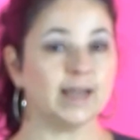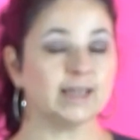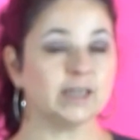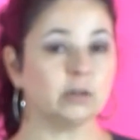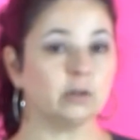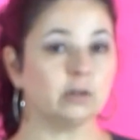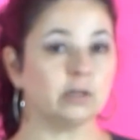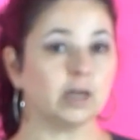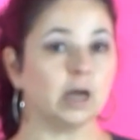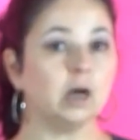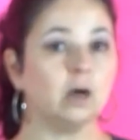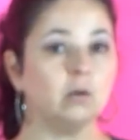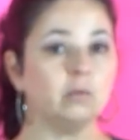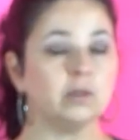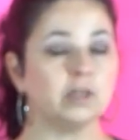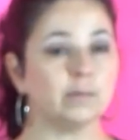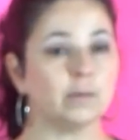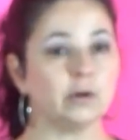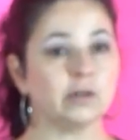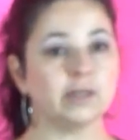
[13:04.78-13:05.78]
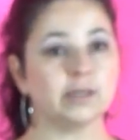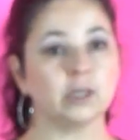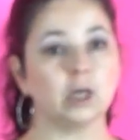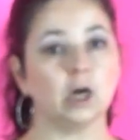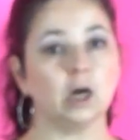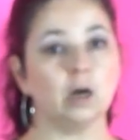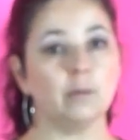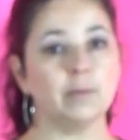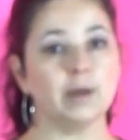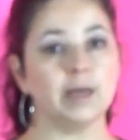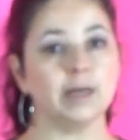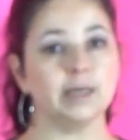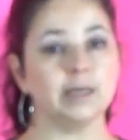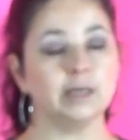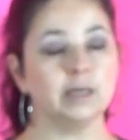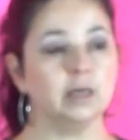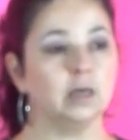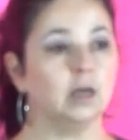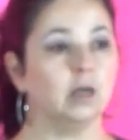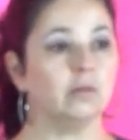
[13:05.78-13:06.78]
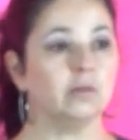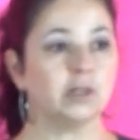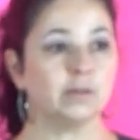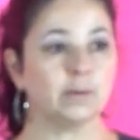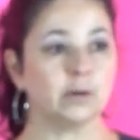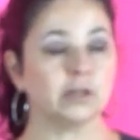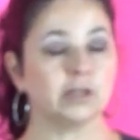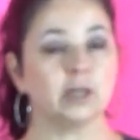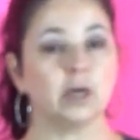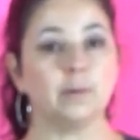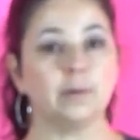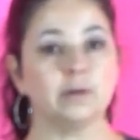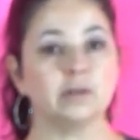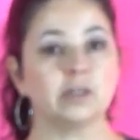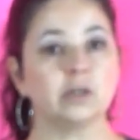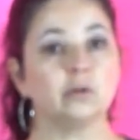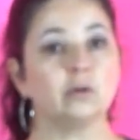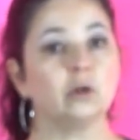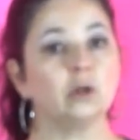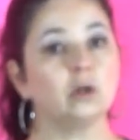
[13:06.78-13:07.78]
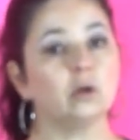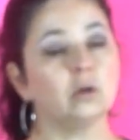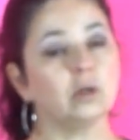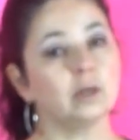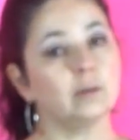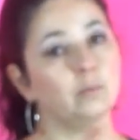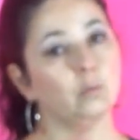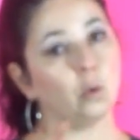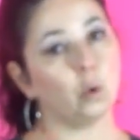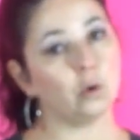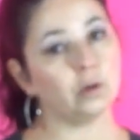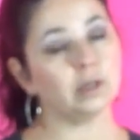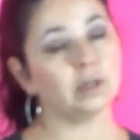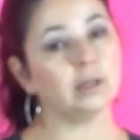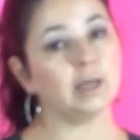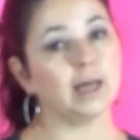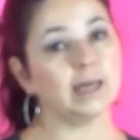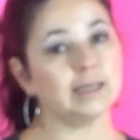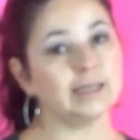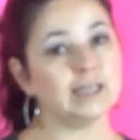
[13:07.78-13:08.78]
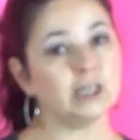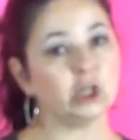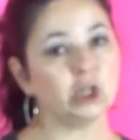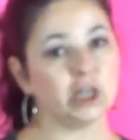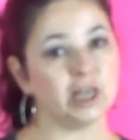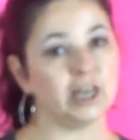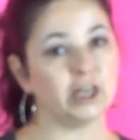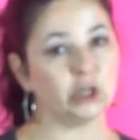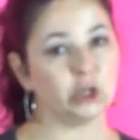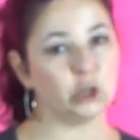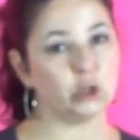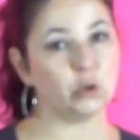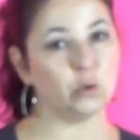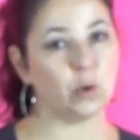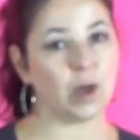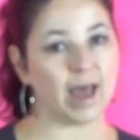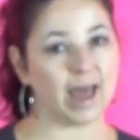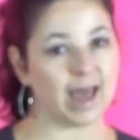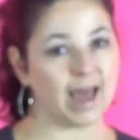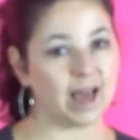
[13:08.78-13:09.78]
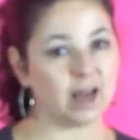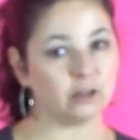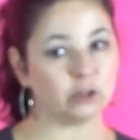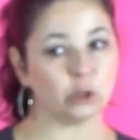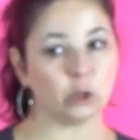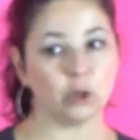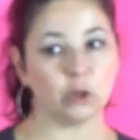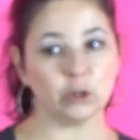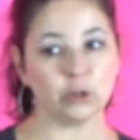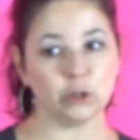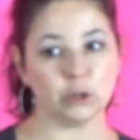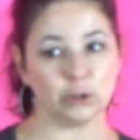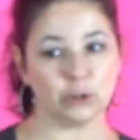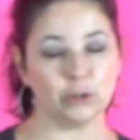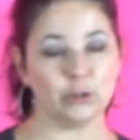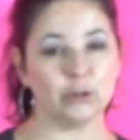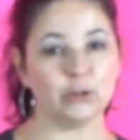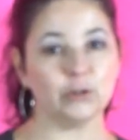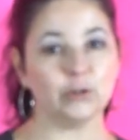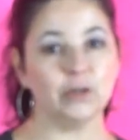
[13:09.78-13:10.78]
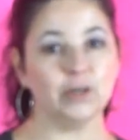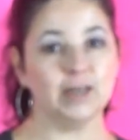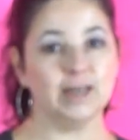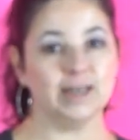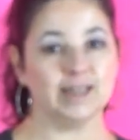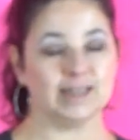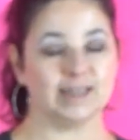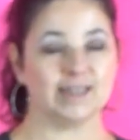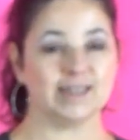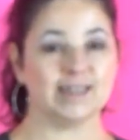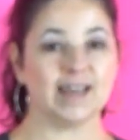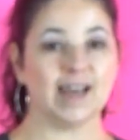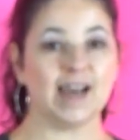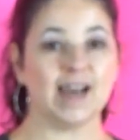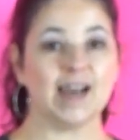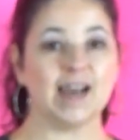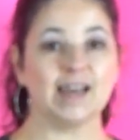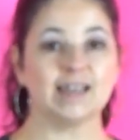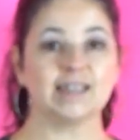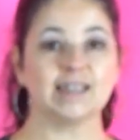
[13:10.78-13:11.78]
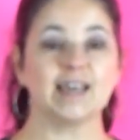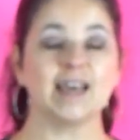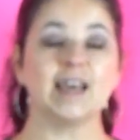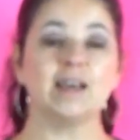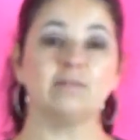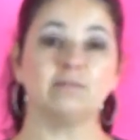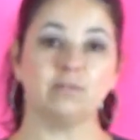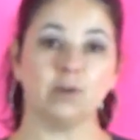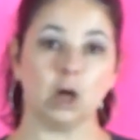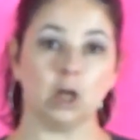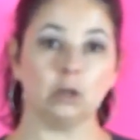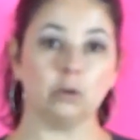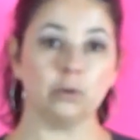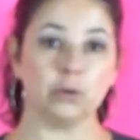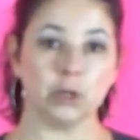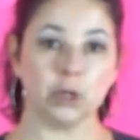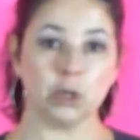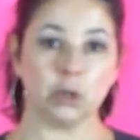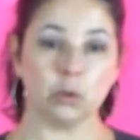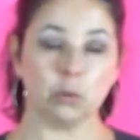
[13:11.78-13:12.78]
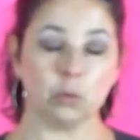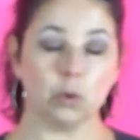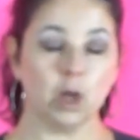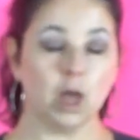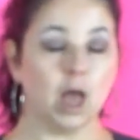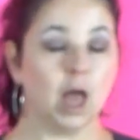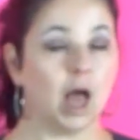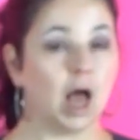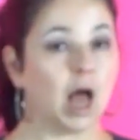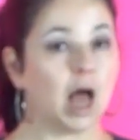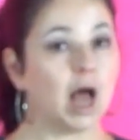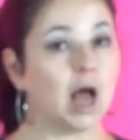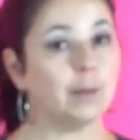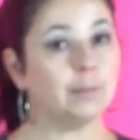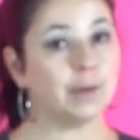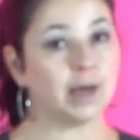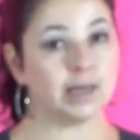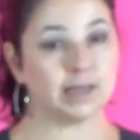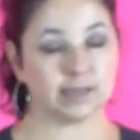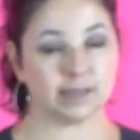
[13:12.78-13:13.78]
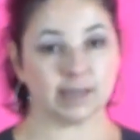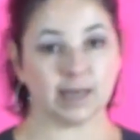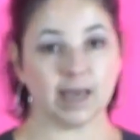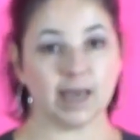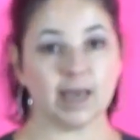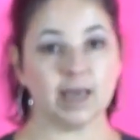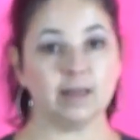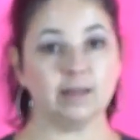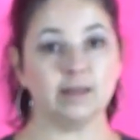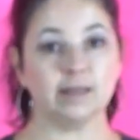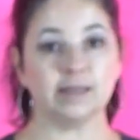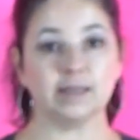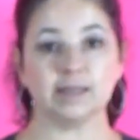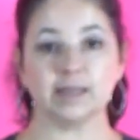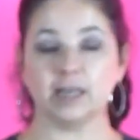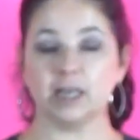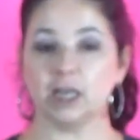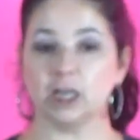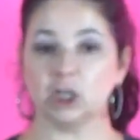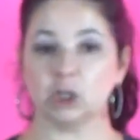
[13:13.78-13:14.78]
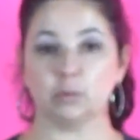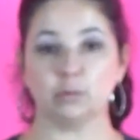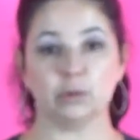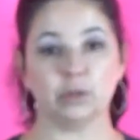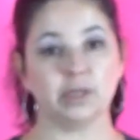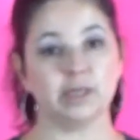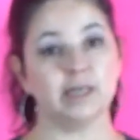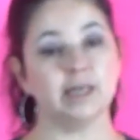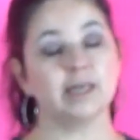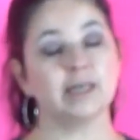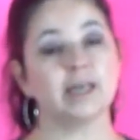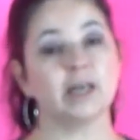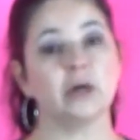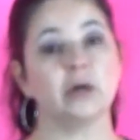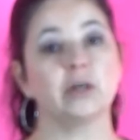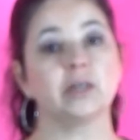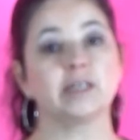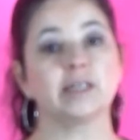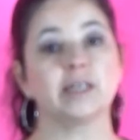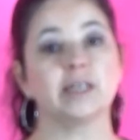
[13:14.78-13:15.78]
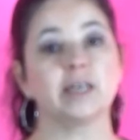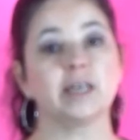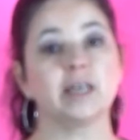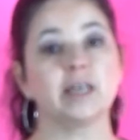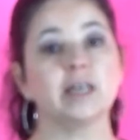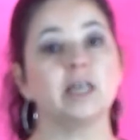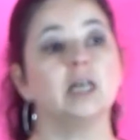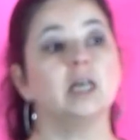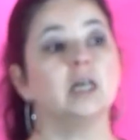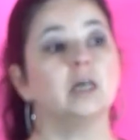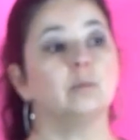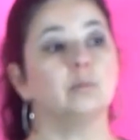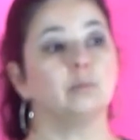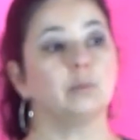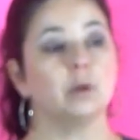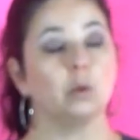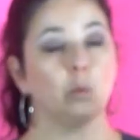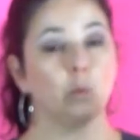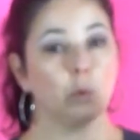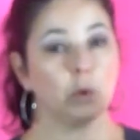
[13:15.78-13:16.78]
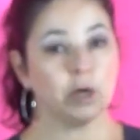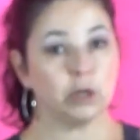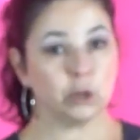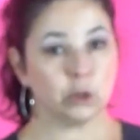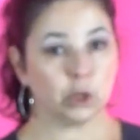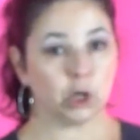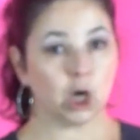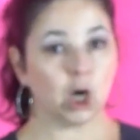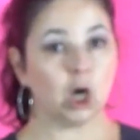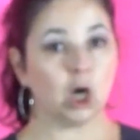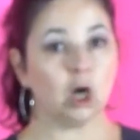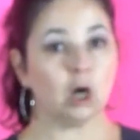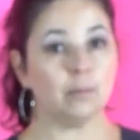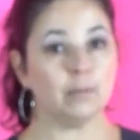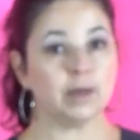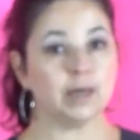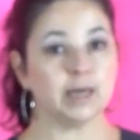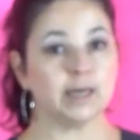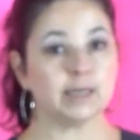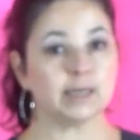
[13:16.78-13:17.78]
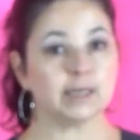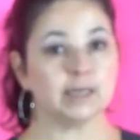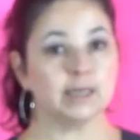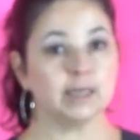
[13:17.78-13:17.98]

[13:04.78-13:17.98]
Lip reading: So there's, this person commented, this person commented. So they're going to more than likely check you out on your site and follow you. I'm not saying this is 100% guarantee, but when you comment